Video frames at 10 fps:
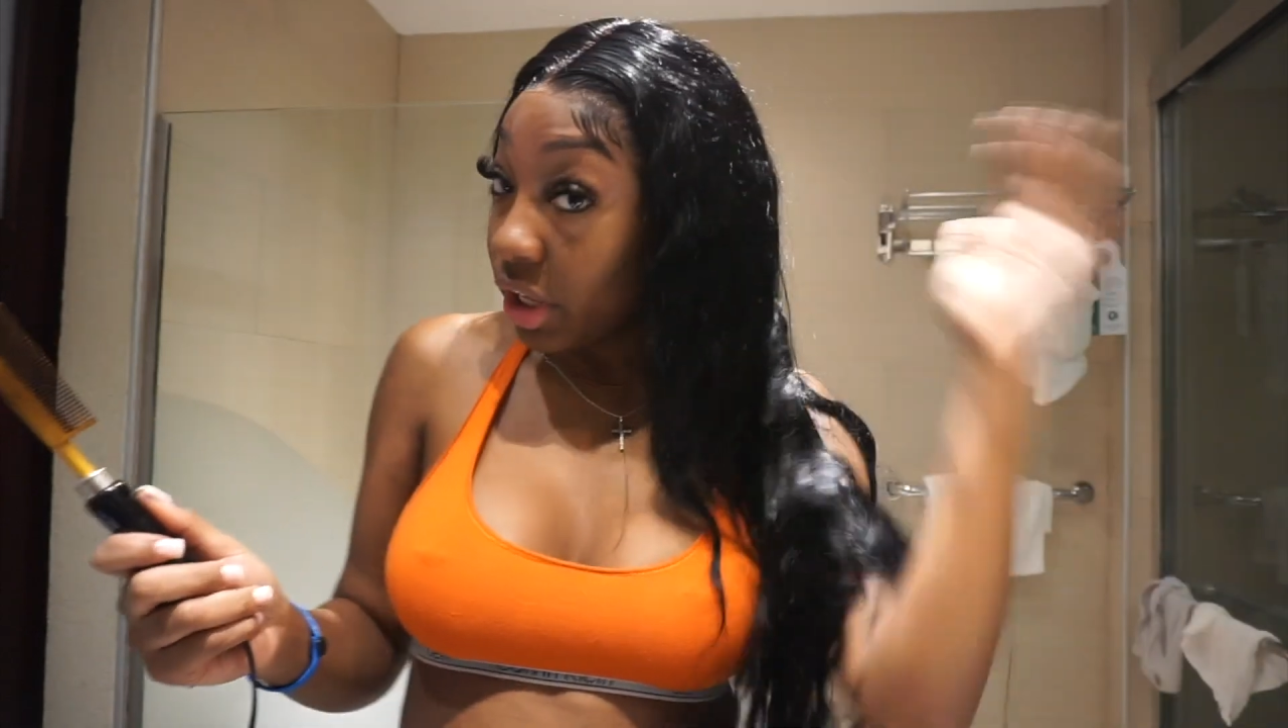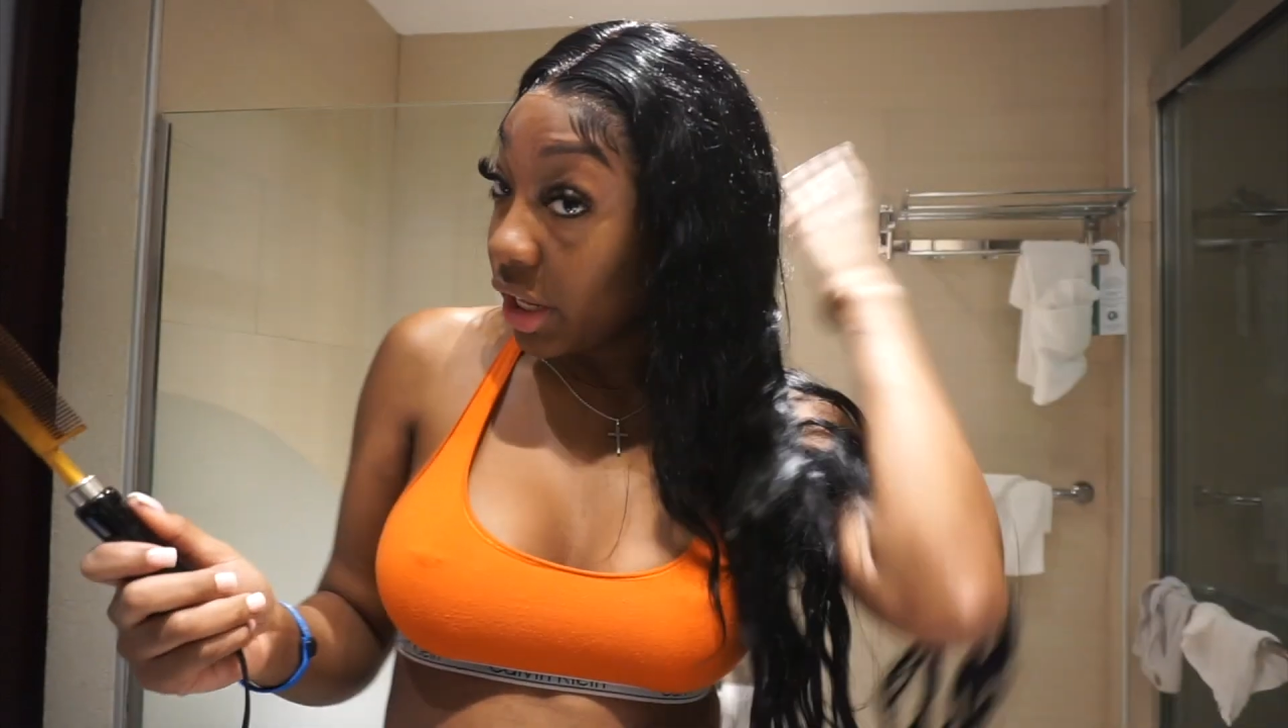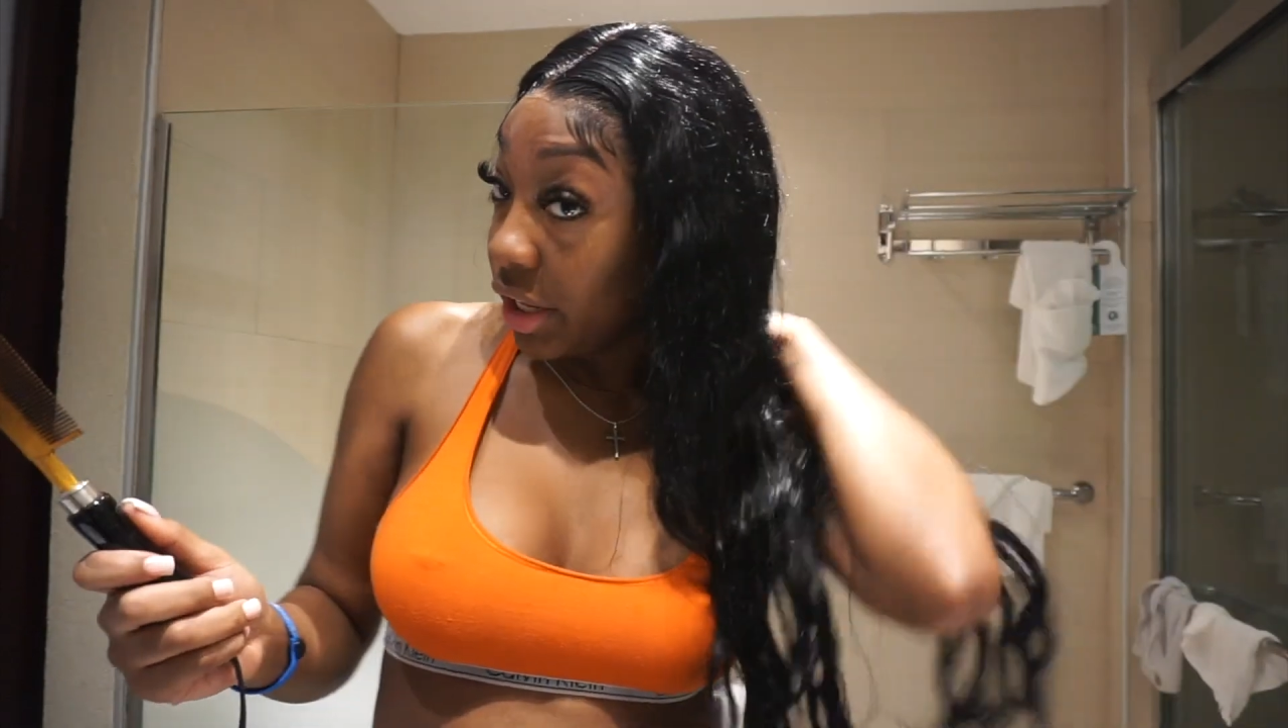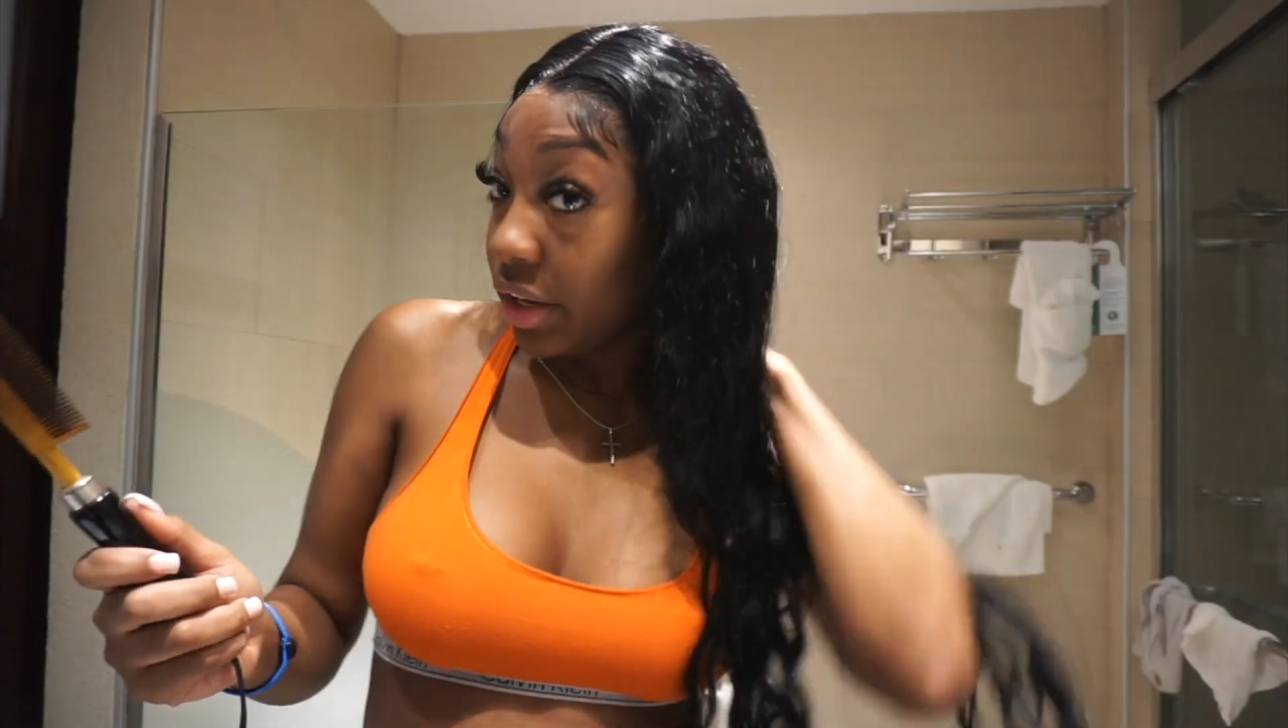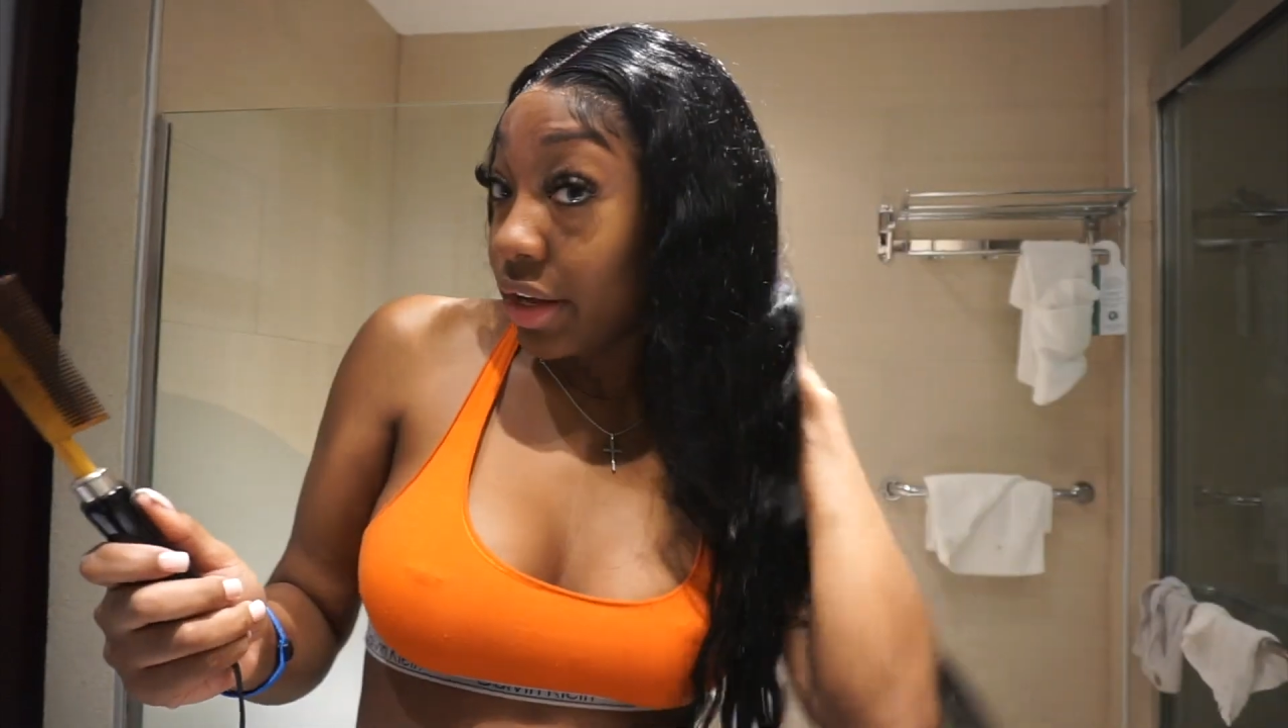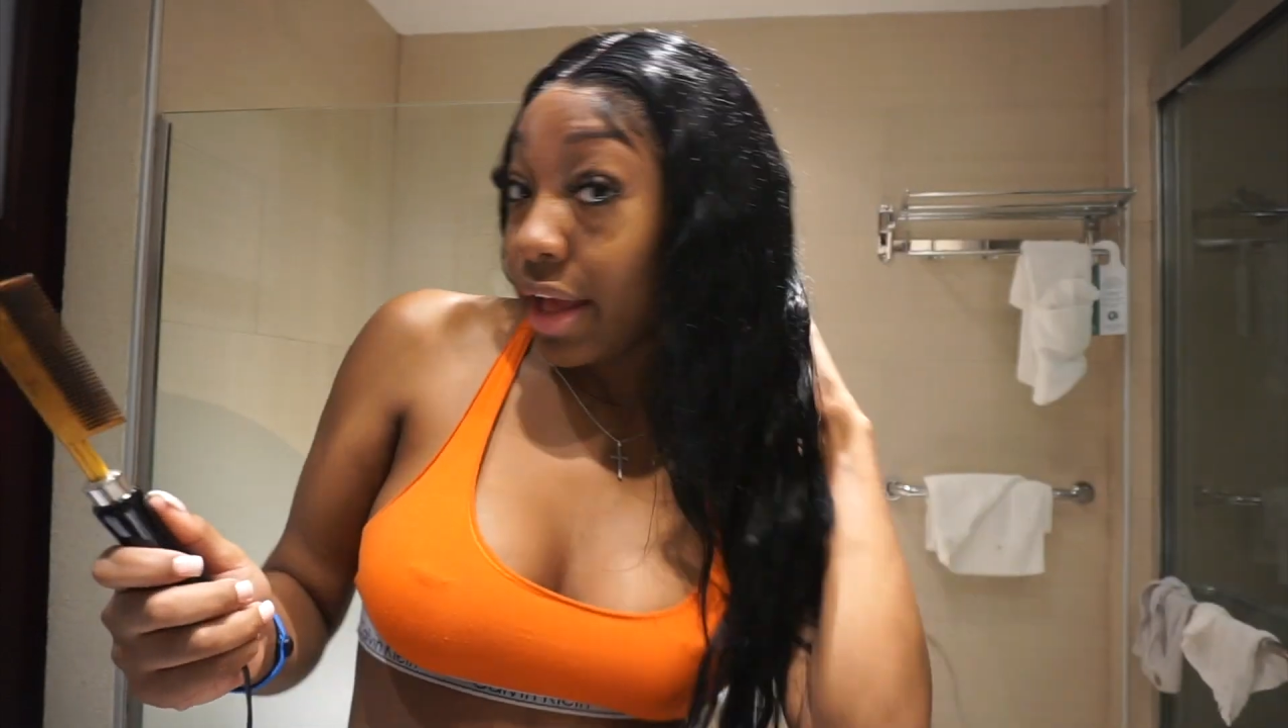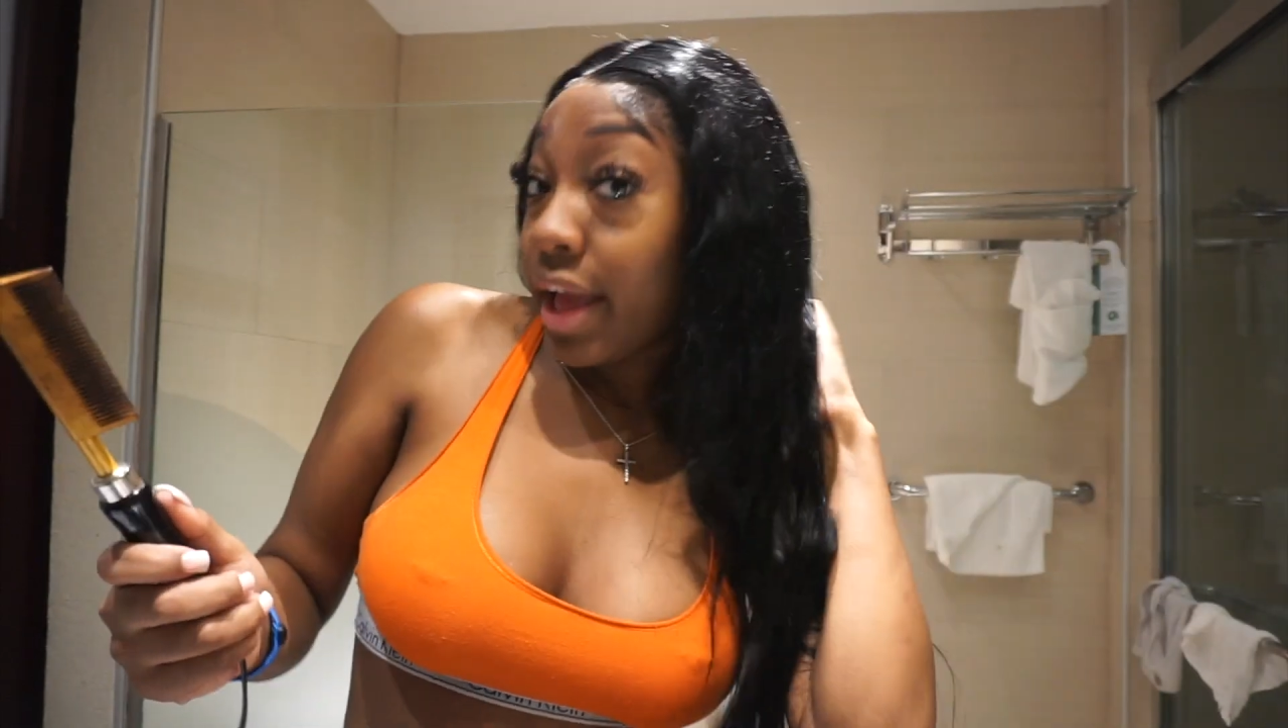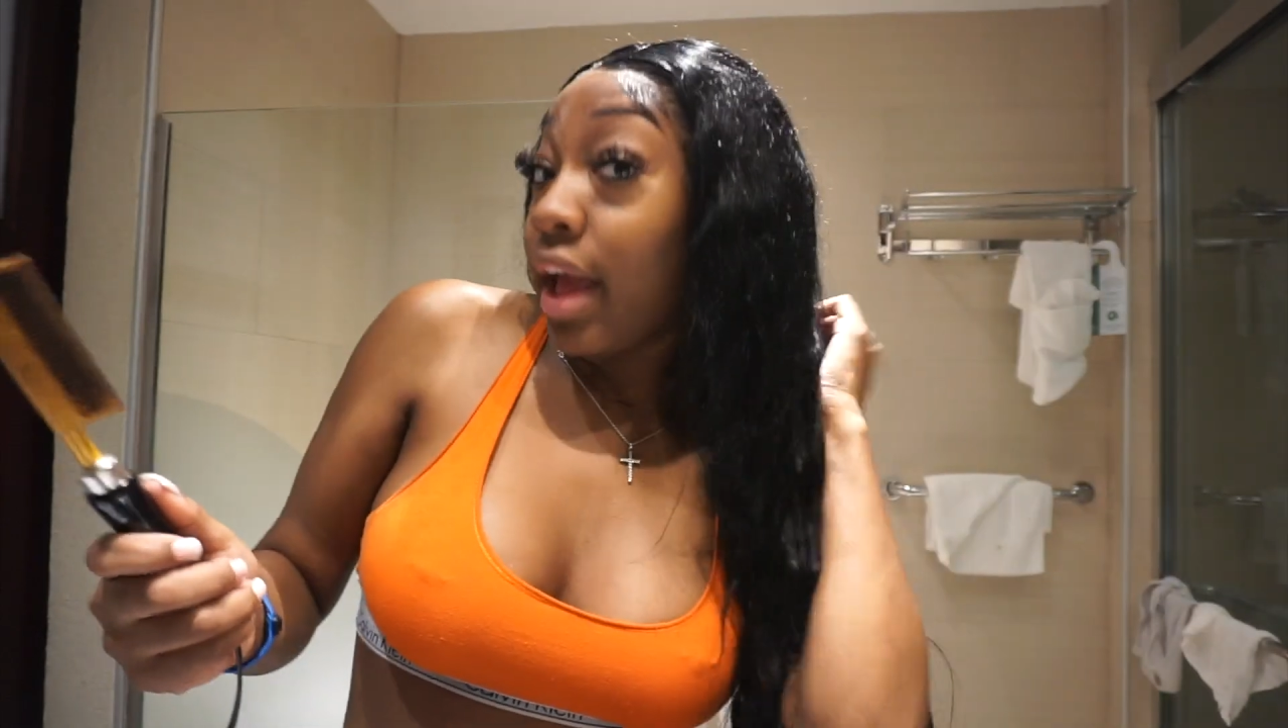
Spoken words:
hair,